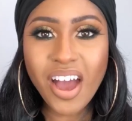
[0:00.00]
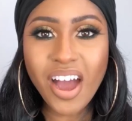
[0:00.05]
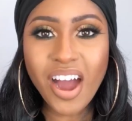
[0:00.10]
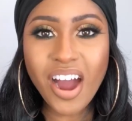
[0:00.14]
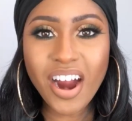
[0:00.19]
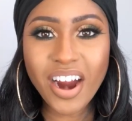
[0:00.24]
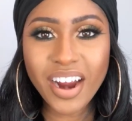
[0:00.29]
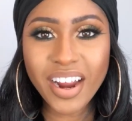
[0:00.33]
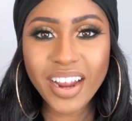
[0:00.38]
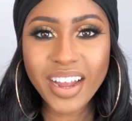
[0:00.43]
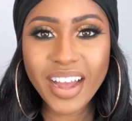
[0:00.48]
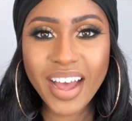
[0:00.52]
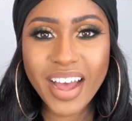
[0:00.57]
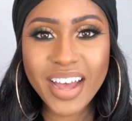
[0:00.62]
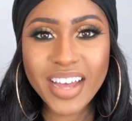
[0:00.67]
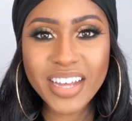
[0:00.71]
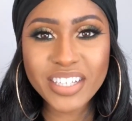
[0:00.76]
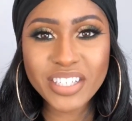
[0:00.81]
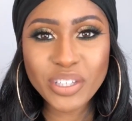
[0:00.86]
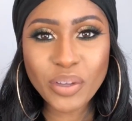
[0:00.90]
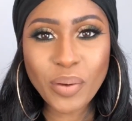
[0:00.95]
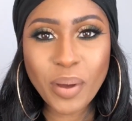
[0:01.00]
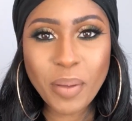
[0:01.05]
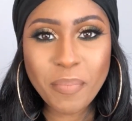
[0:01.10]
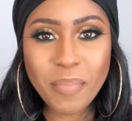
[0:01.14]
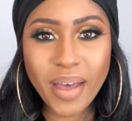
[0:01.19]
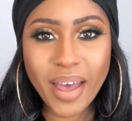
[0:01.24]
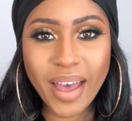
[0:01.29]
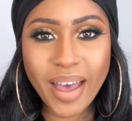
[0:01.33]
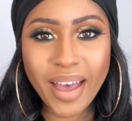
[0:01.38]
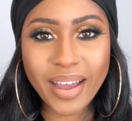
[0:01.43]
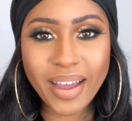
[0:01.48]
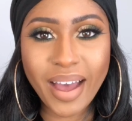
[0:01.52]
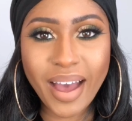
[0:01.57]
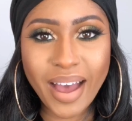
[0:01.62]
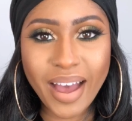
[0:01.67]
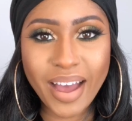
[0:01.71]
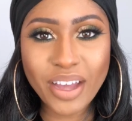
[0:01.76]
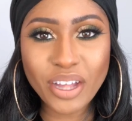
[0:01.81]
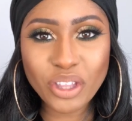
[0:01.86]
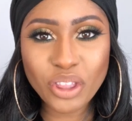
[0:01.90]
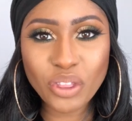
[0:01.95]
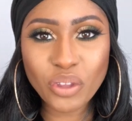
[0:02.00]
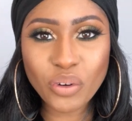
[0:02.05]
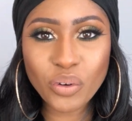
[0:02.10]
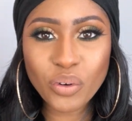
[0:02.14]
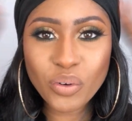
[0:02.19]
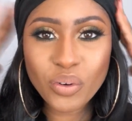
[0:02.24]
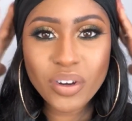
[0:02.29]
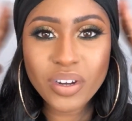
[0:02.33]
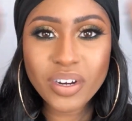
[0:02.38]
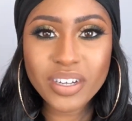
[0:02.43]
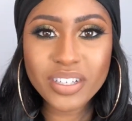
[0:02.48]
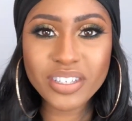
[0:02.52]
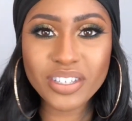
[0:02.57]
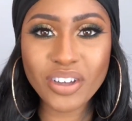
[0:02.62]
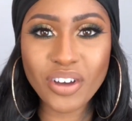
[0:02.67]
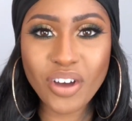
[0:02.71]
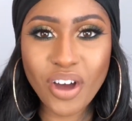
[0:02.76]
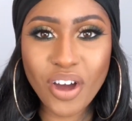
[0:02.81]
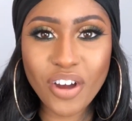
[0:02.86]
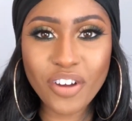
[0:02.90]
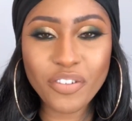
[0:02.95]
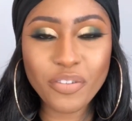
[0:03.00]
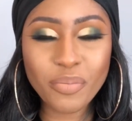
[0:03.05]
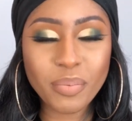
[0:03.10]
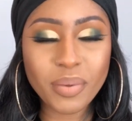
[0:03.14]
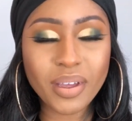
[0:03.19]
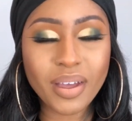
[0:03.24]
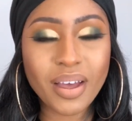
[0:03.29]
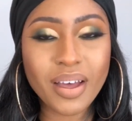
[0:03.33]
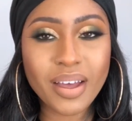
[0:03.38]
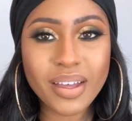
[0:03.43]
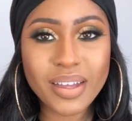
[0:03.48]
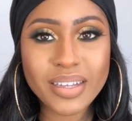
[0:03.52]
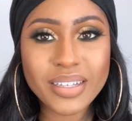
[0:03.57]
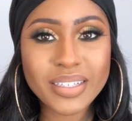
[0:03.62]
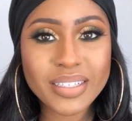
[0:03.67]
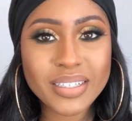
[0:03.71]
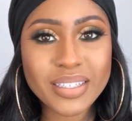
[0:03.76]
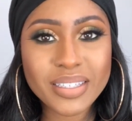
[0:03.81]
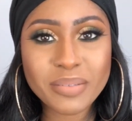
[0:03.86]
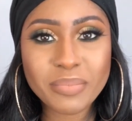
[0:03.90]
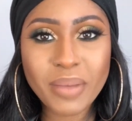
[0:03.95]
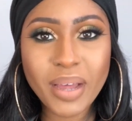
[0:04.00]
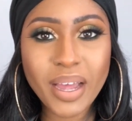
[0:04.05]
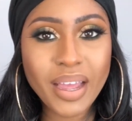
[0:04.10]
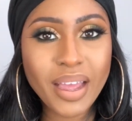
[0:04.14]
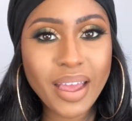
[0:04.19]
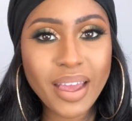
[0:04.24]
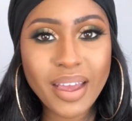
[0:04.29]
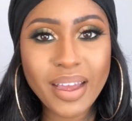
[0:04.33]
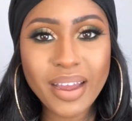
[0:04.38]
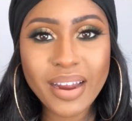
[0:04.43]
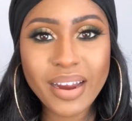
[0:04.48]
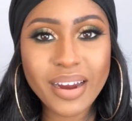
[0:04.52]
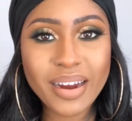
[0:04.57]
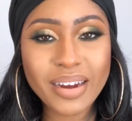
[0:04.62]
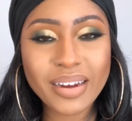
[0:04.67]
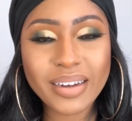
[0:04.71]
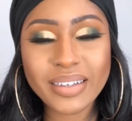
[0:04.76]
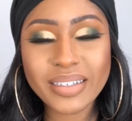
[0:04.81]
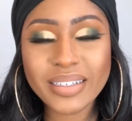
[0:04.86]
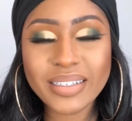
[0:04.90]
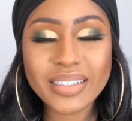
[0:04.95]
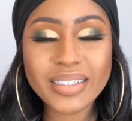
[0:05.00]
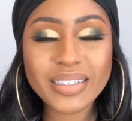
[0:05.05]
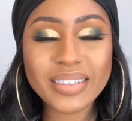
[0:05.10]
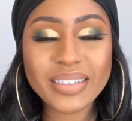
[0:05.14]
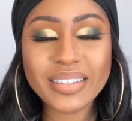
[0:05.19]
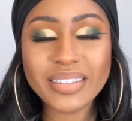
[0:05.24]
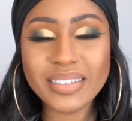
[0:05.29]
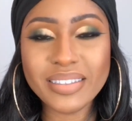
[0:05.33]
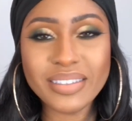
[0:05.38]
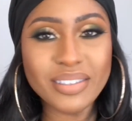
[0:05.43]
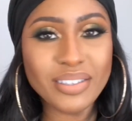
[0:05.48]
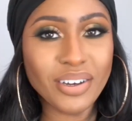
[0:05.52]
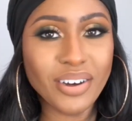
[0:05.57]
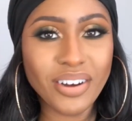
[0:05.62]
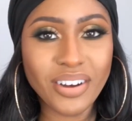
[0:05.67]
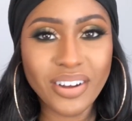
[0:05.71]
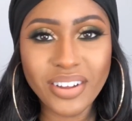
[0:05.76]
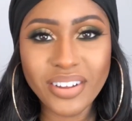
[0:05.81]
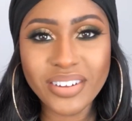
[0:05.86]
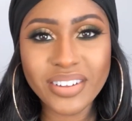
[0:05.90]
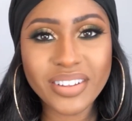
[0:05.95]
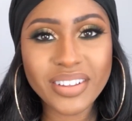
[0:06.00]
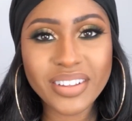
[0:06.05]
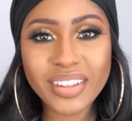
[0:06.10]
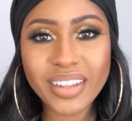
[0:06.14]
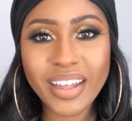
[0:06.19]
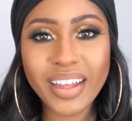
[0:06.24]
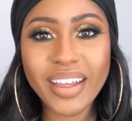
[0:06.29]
Alright guys, so I'm back. I threw on a scarf because my hair is done.